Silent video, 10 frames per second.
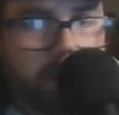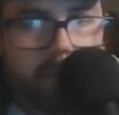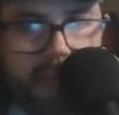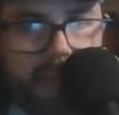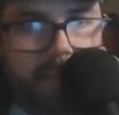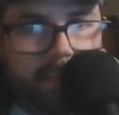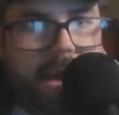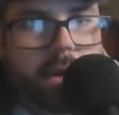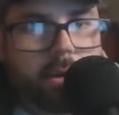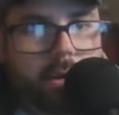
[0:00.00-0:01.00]
you make it
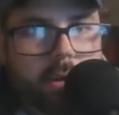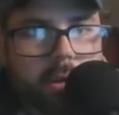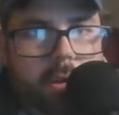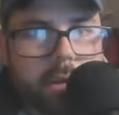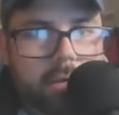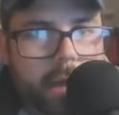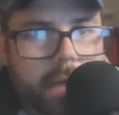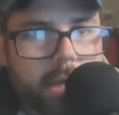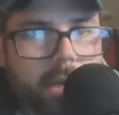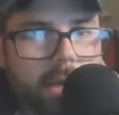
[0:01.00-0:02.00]
matter,
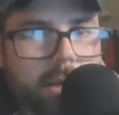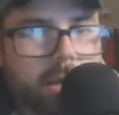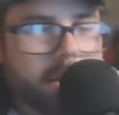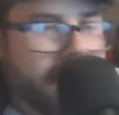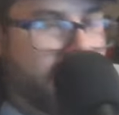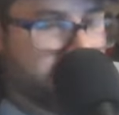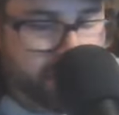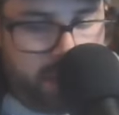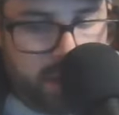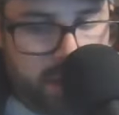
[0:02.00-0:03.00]
right?
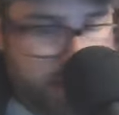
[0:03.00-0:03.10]
Nashville